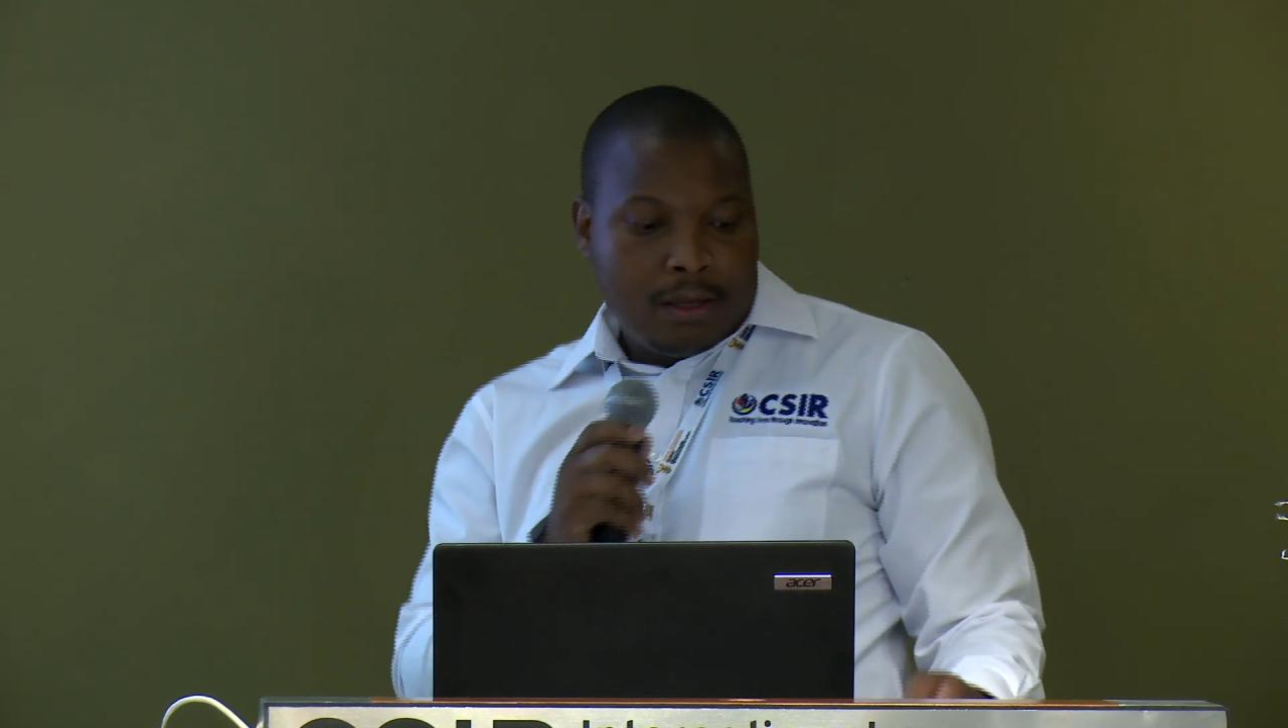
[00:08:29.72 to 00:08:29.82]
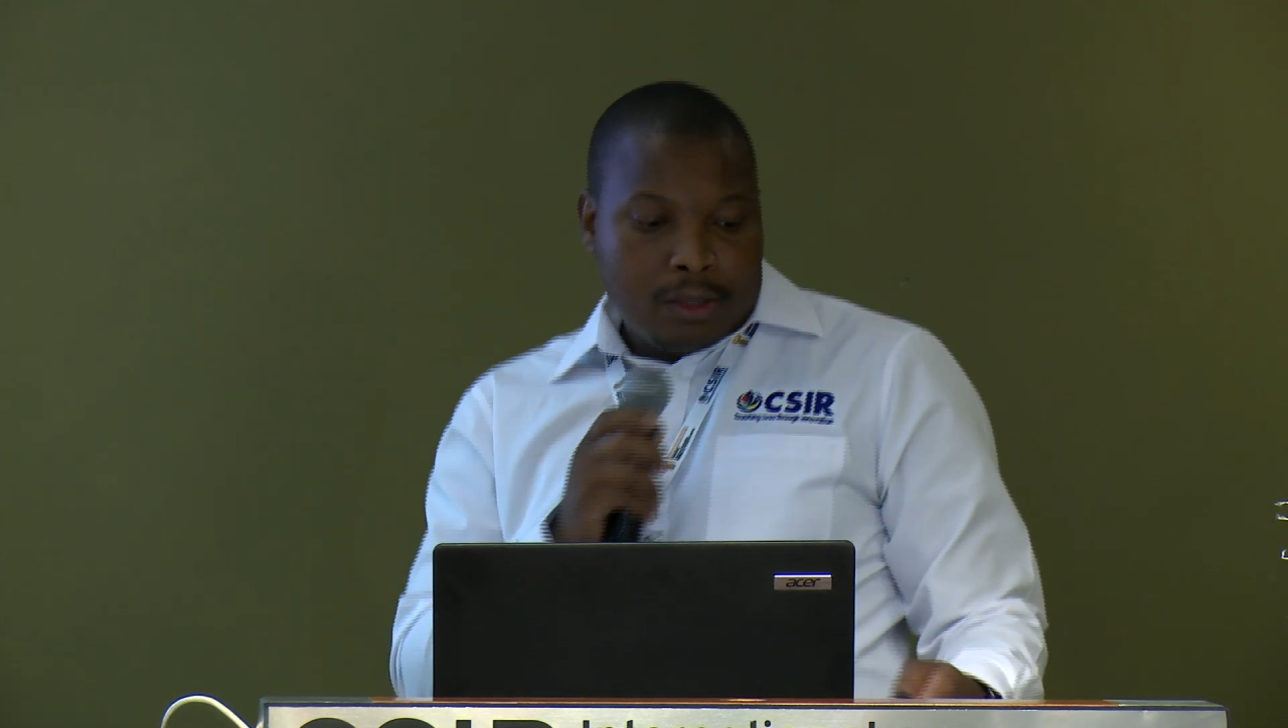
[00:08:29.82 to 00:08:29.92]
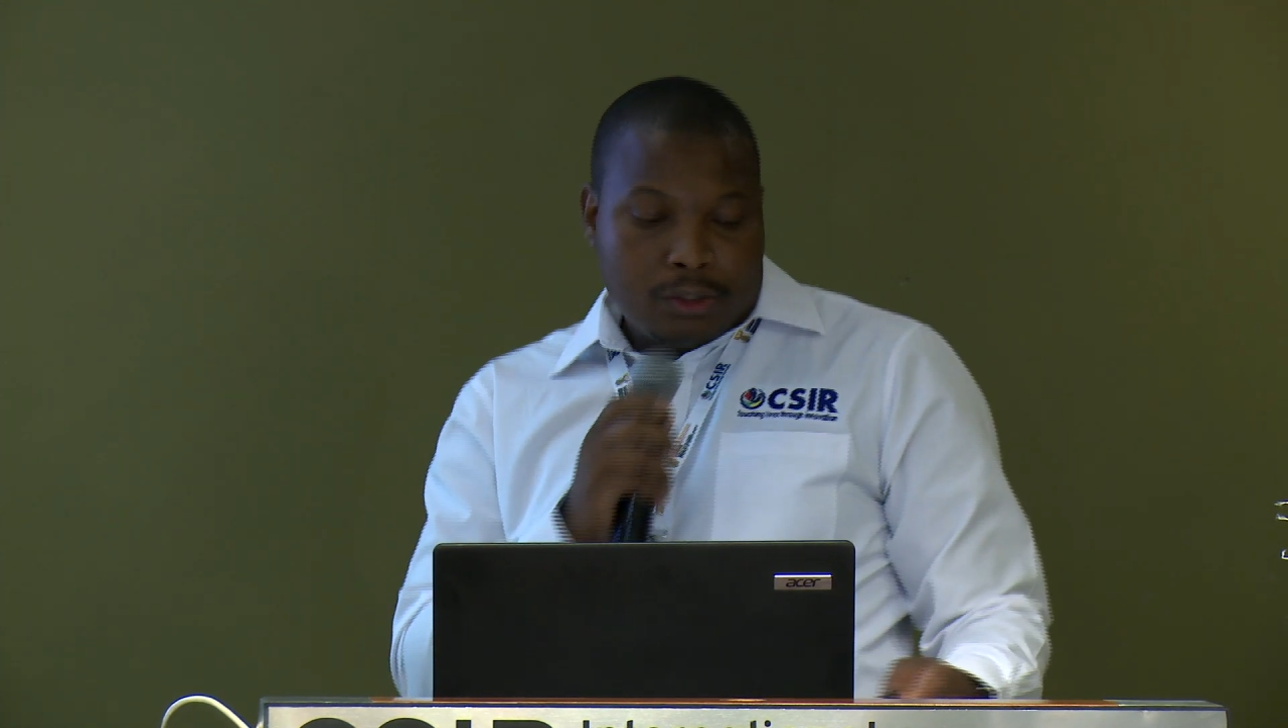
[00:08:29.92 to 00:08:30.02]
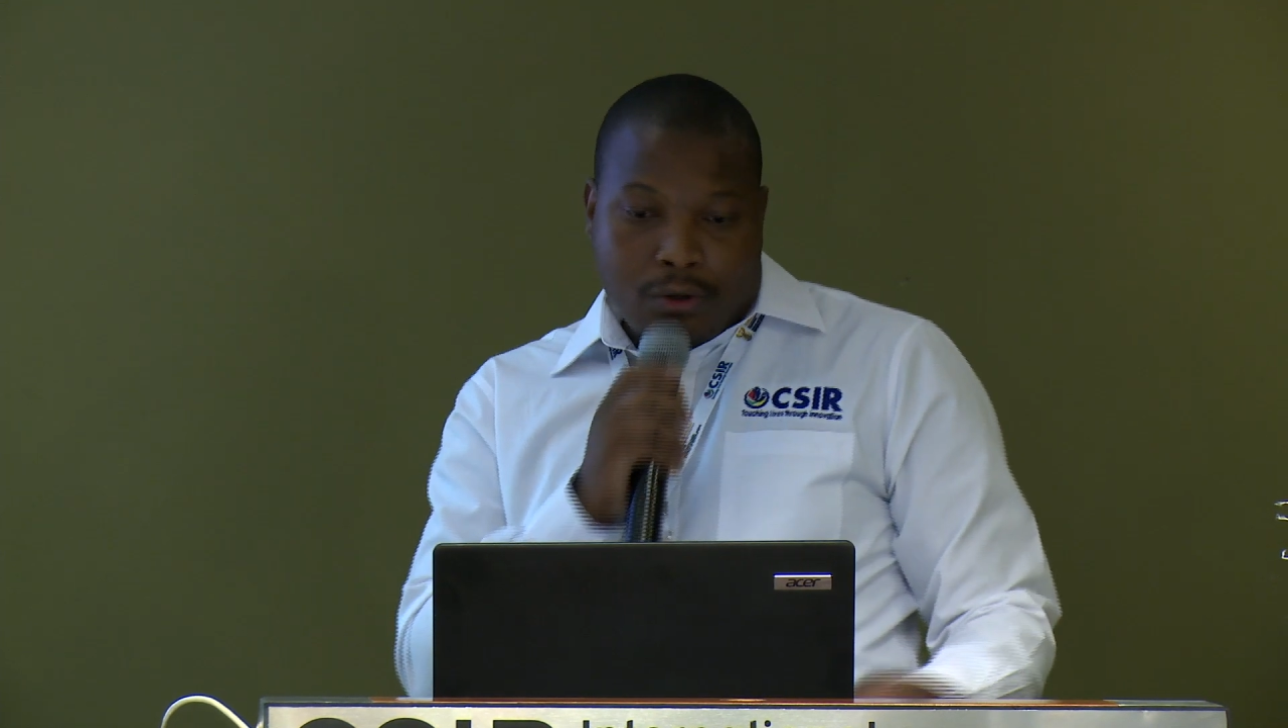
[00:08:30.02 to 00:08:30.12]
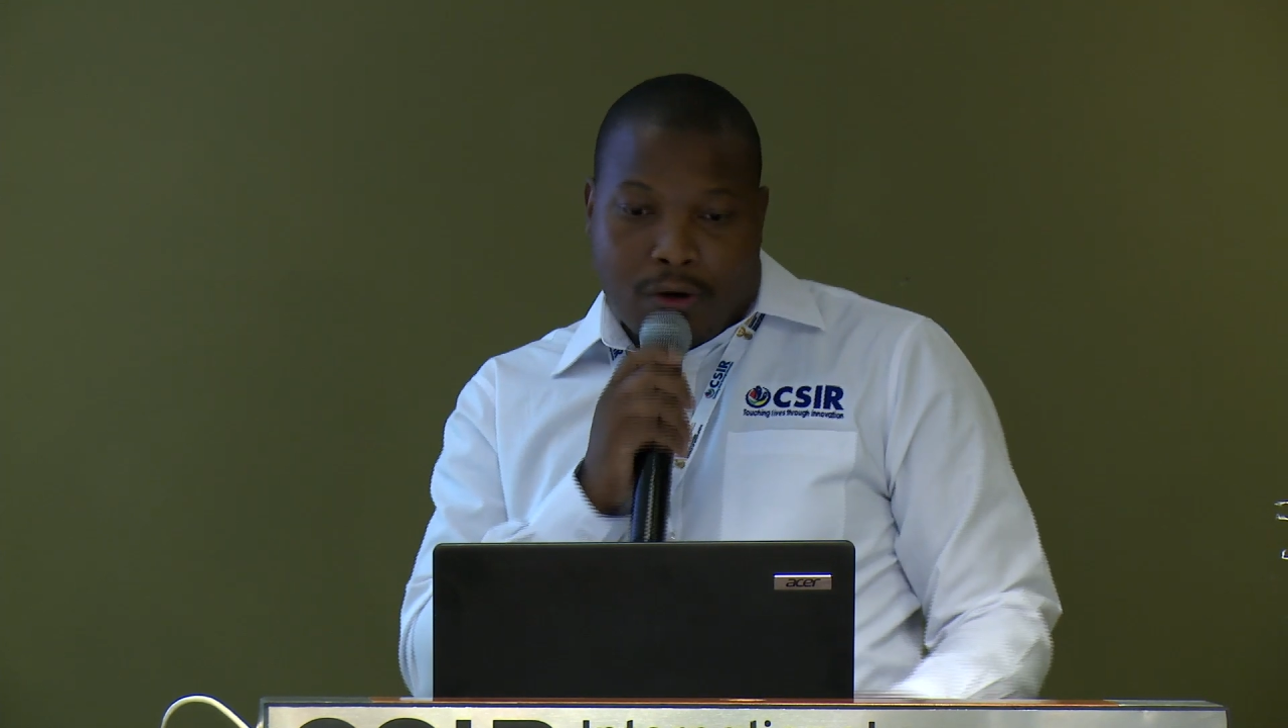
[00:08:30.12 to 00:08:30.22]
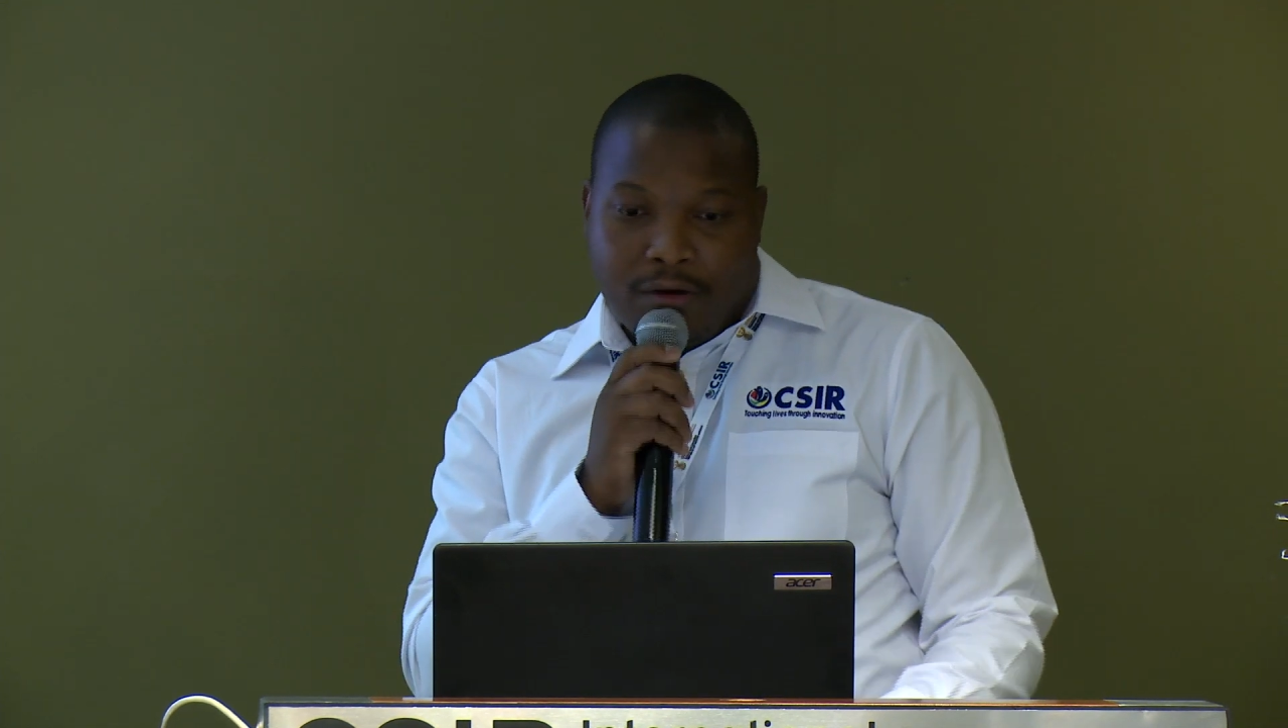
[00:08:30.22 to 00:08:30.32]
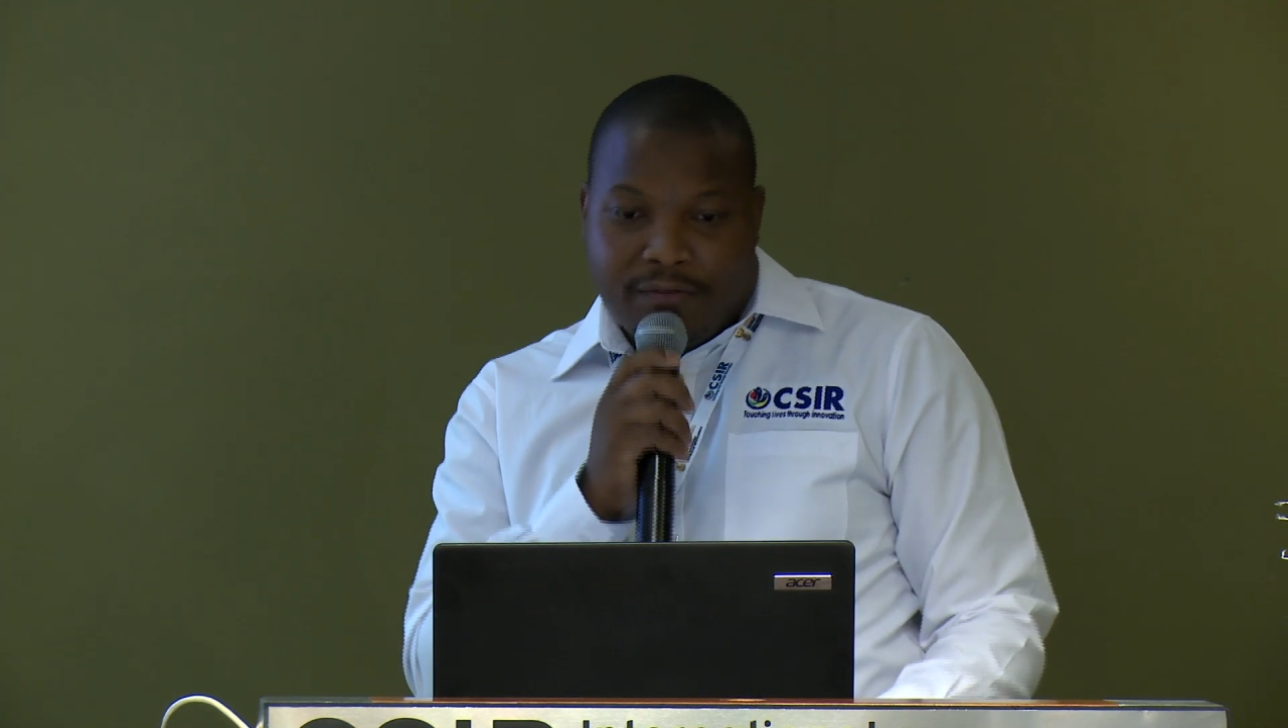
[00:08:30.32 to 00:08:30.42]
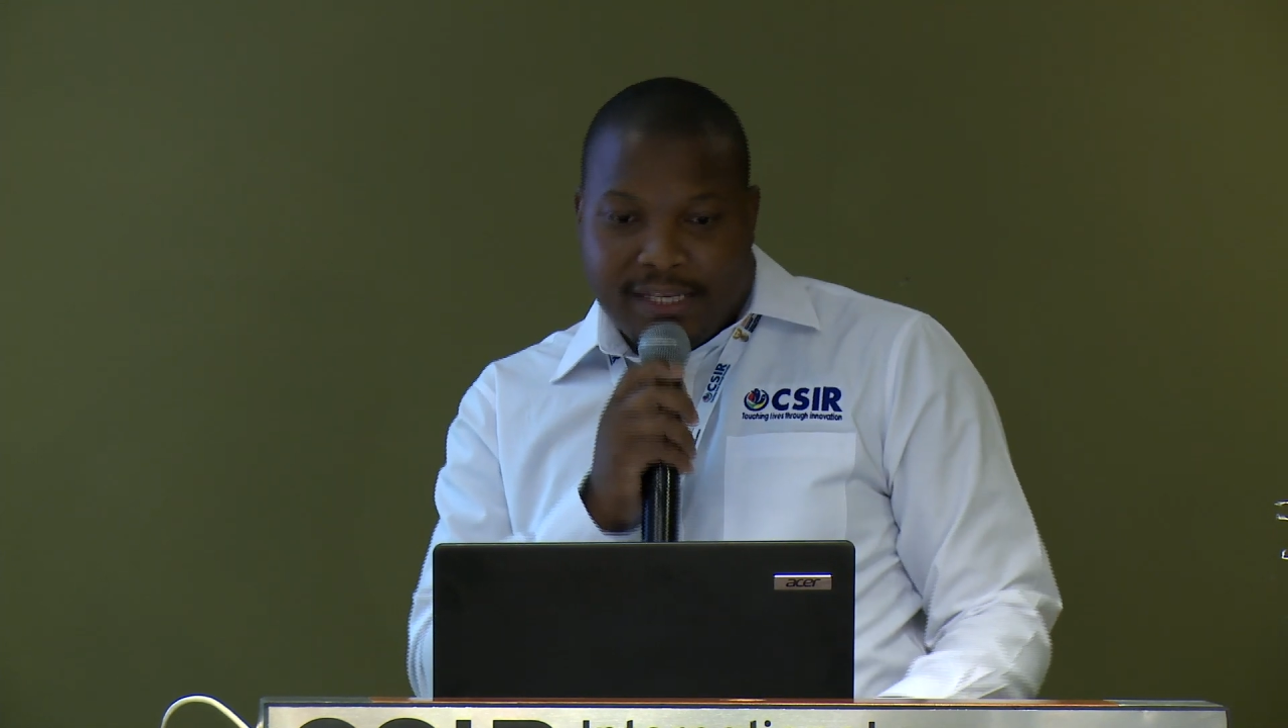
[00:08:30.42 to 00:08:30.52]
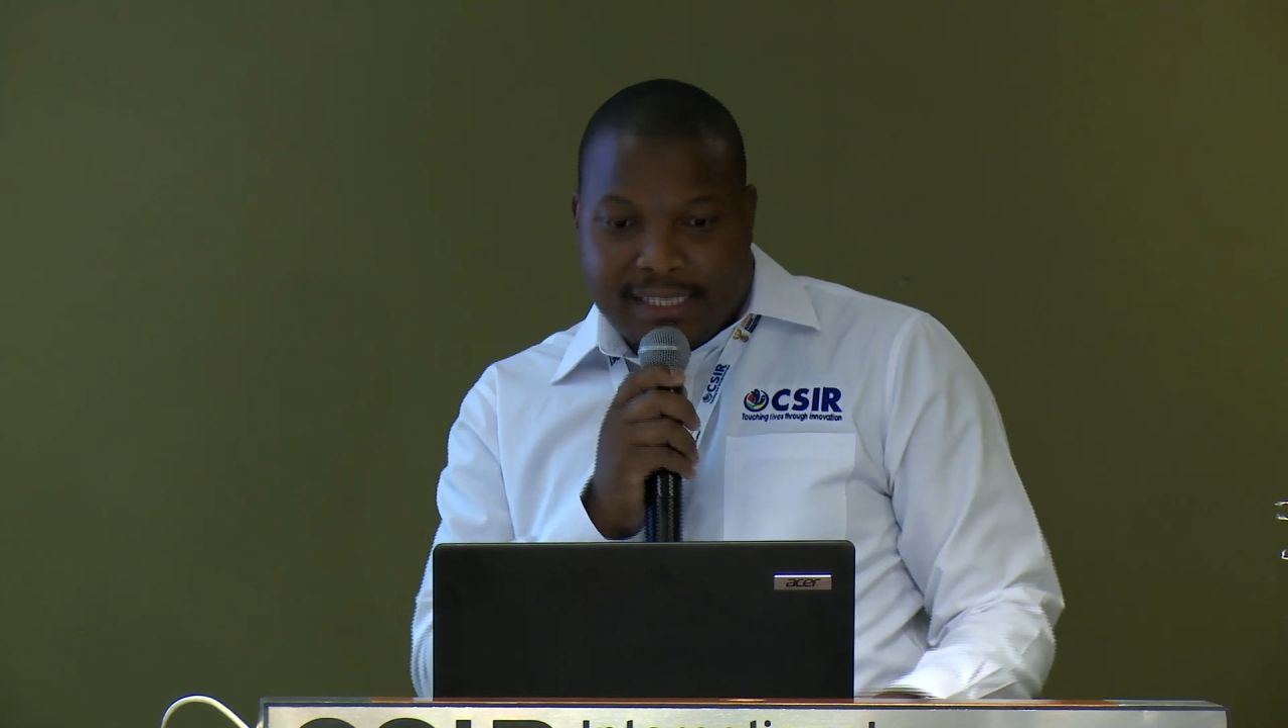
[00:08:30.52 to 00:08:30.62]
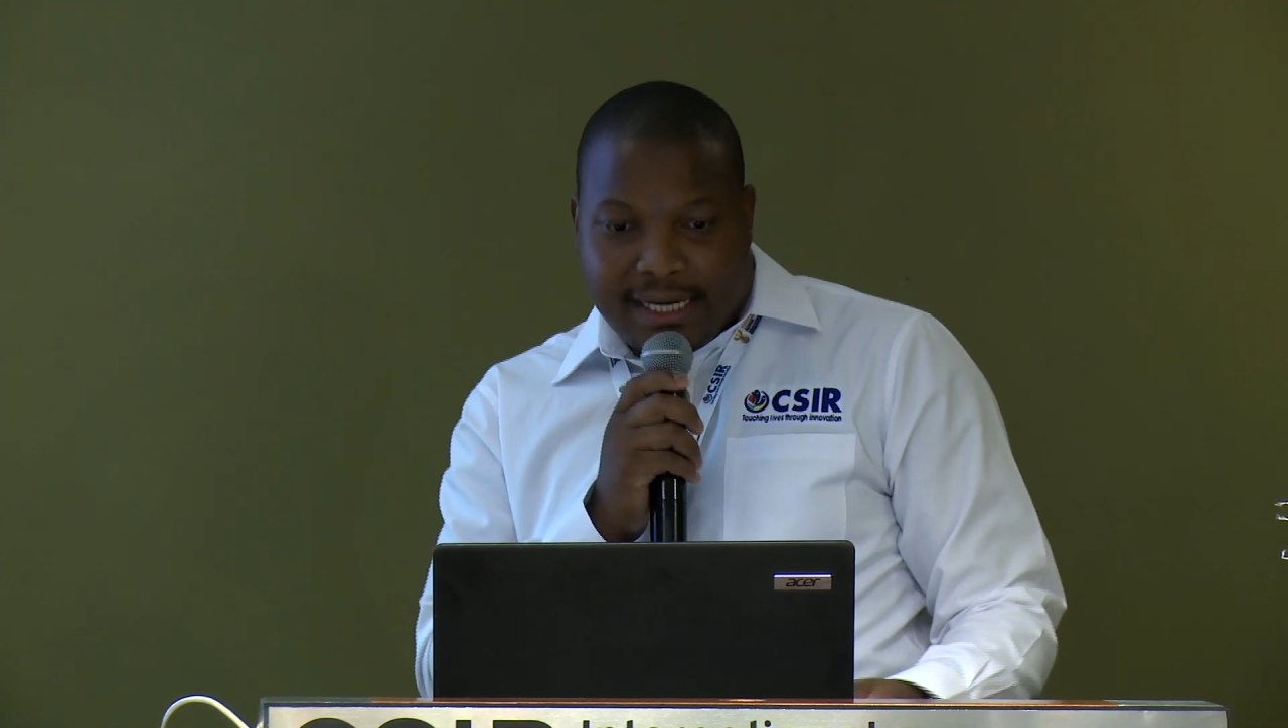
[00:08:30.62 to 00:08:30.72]
So all of
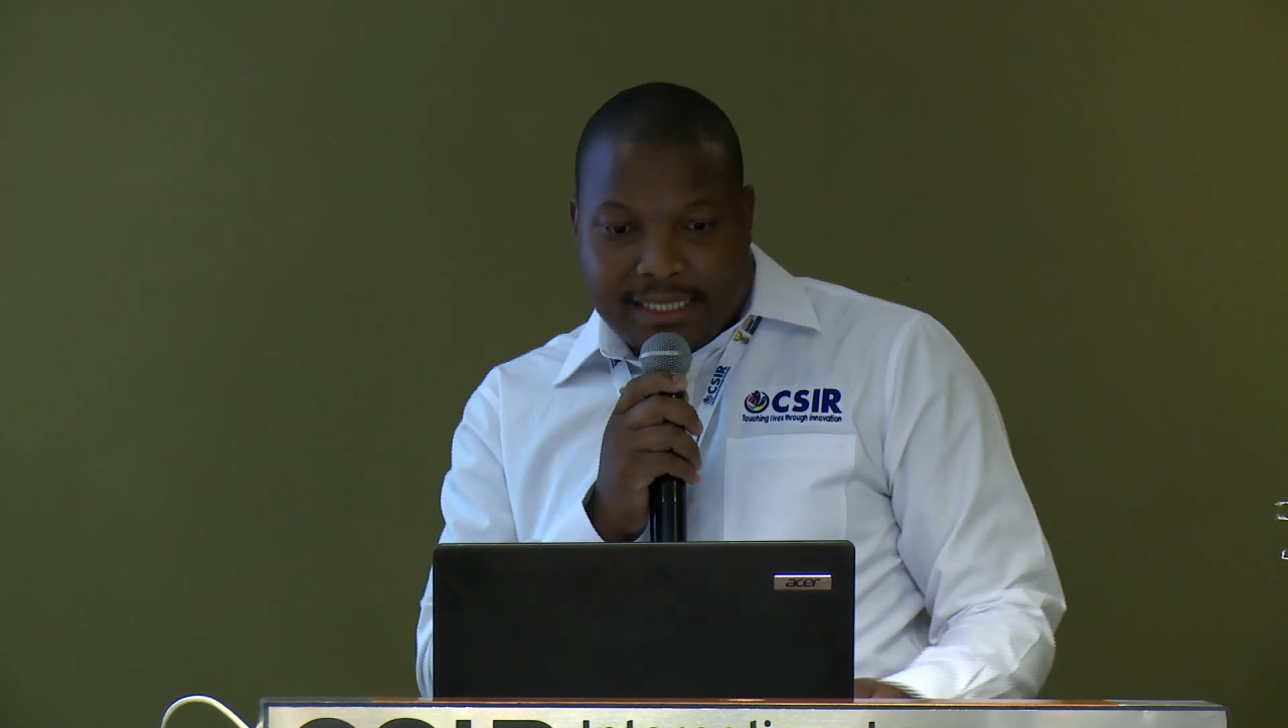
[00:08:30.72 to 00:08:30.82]
this data